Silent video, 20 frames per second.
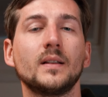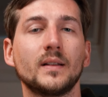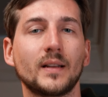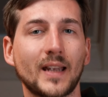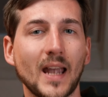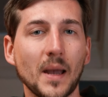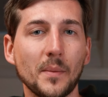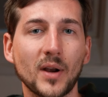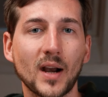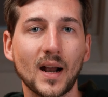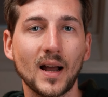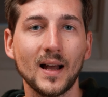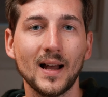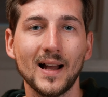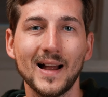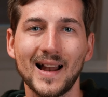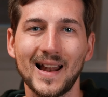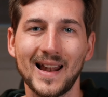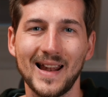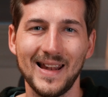The camera
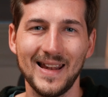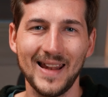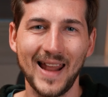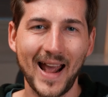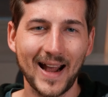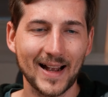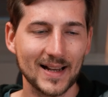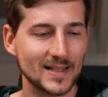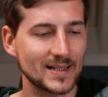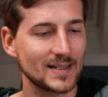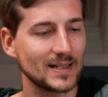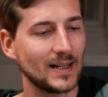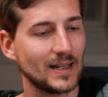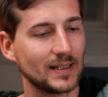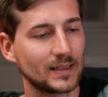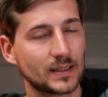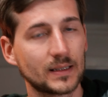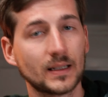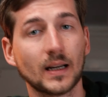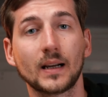lacks
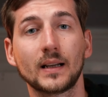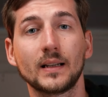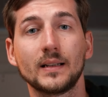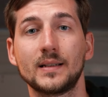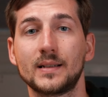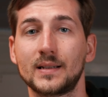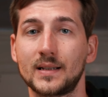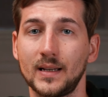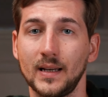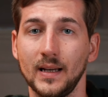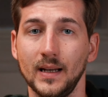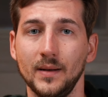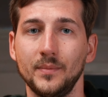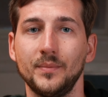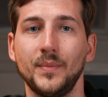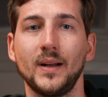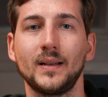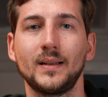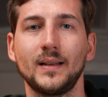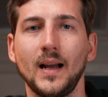a turn screen,
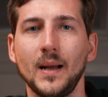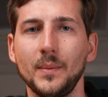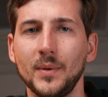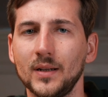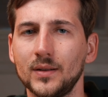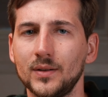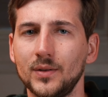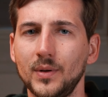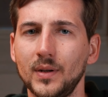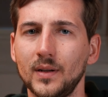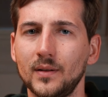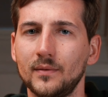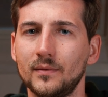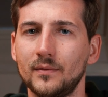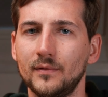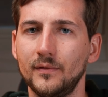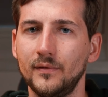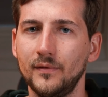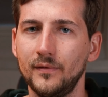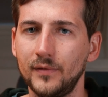but I'm not doing
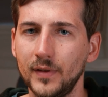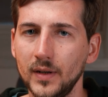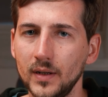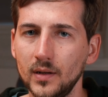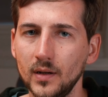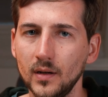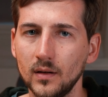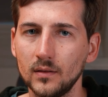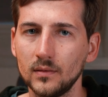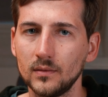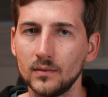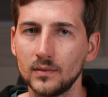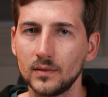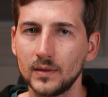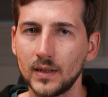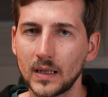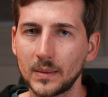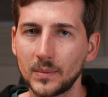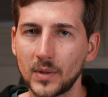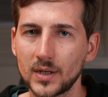video
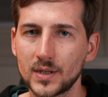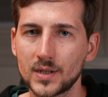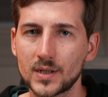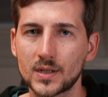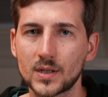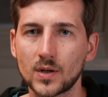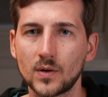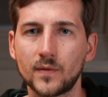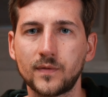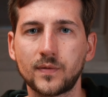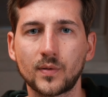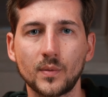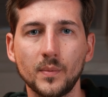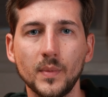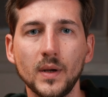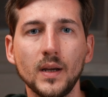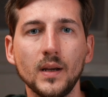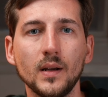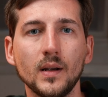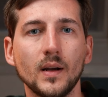that much, so for
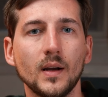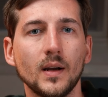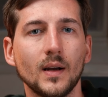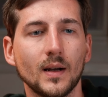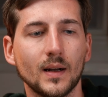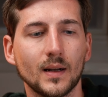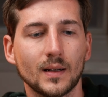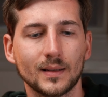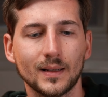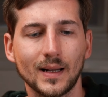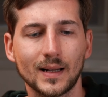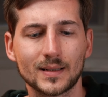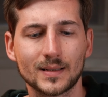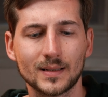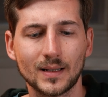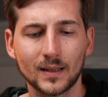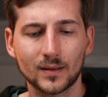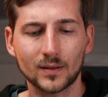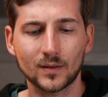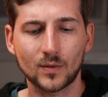me
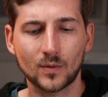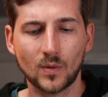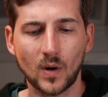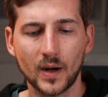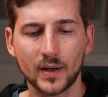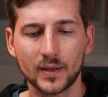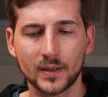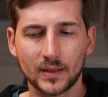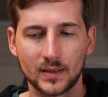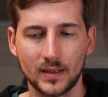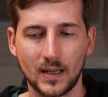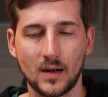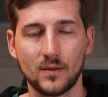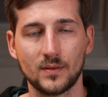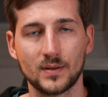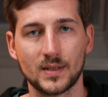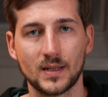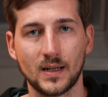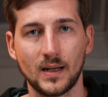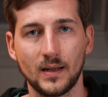that's not quite a
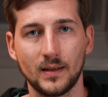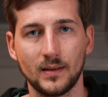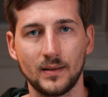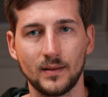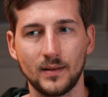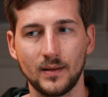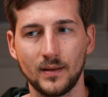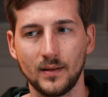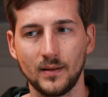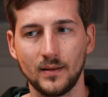downside.